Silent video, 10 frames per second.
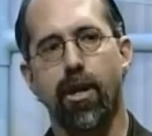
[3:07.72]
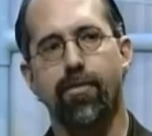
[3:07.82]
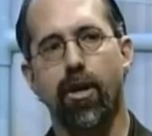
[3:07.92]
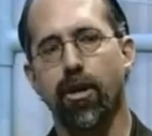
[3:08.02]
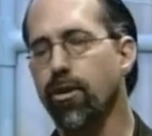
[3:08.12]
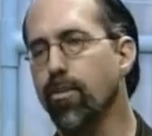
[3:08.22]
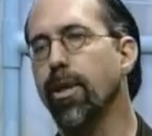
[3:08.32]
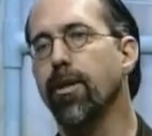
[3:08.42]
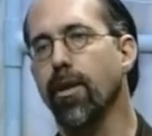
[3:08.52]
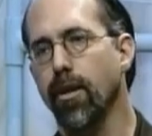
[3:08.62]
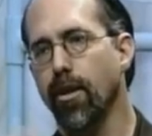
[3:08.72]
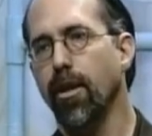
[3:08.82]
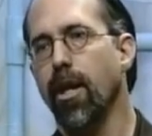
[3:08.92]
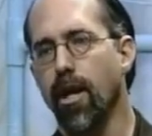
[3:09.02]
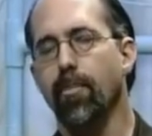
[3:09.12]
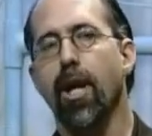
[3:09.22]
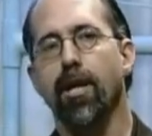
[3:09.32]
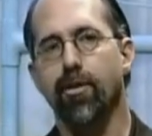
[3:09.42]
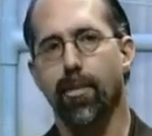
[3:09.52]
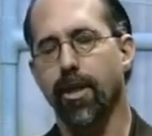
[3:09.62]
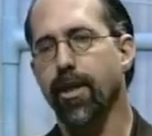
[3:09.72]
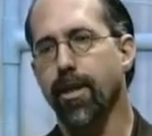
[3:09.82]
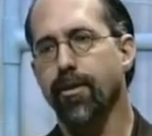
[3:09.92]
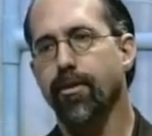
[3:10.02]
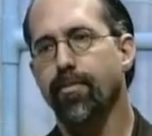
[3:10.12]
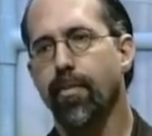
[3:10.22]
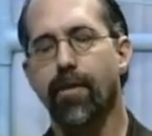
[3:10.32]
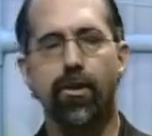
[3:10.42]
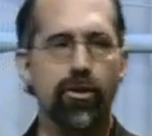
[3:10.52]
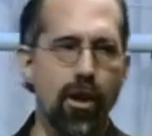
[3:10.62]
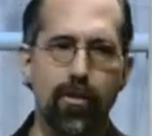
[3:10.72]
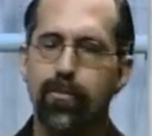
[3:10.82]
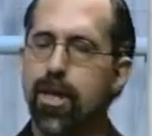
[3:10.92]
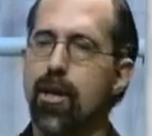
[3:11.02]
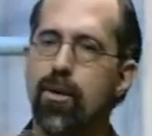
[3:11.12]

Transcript: of our human possibilities. Mm-hmm. If you start,